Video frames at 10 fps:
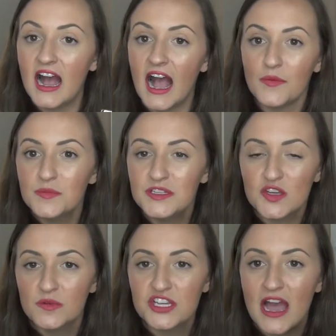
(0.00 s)
I would be
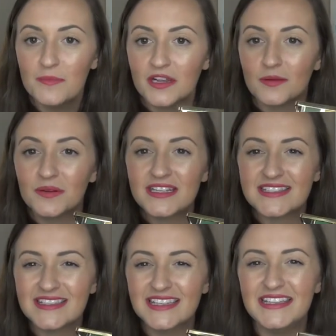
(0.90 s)
so much happier, but
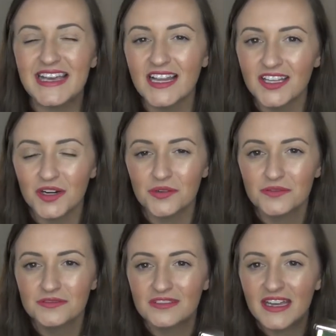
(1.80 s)
it's the
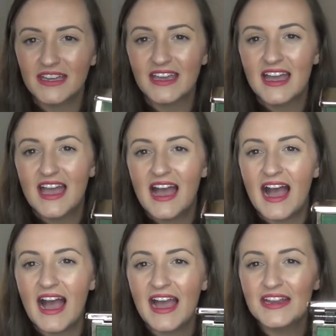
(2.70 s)
yellow. Like,
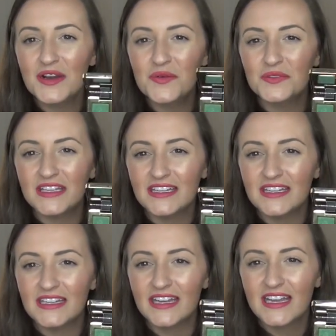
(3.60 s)
I don't
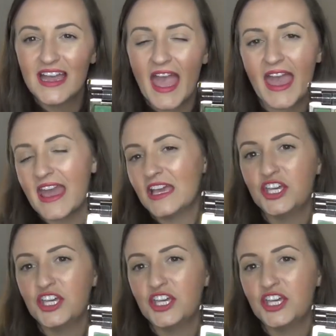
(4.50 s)
need a